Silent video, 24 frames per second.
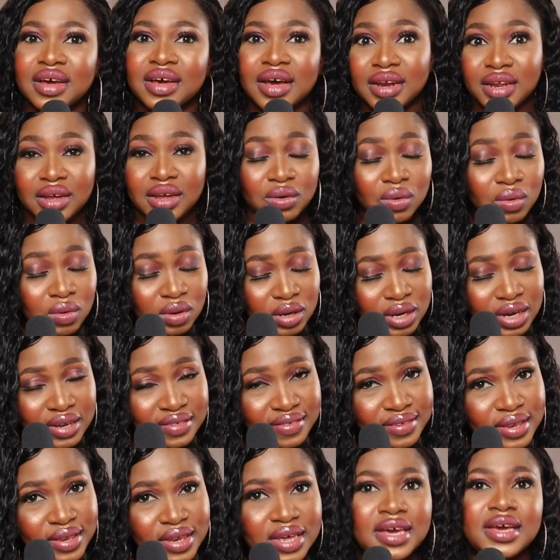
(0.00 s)
And then on
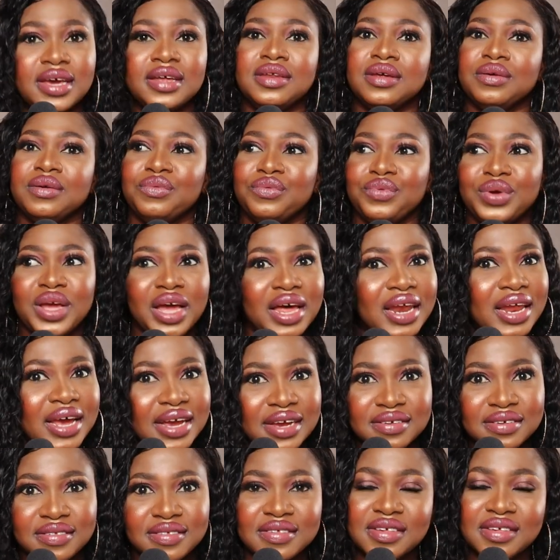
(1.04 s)
getting here, they
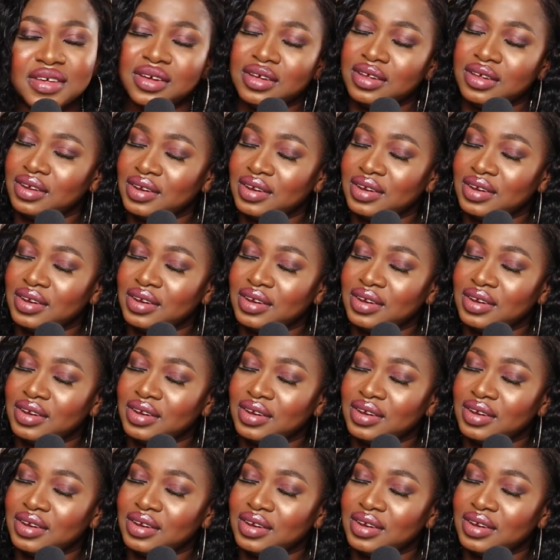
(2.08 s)
realized,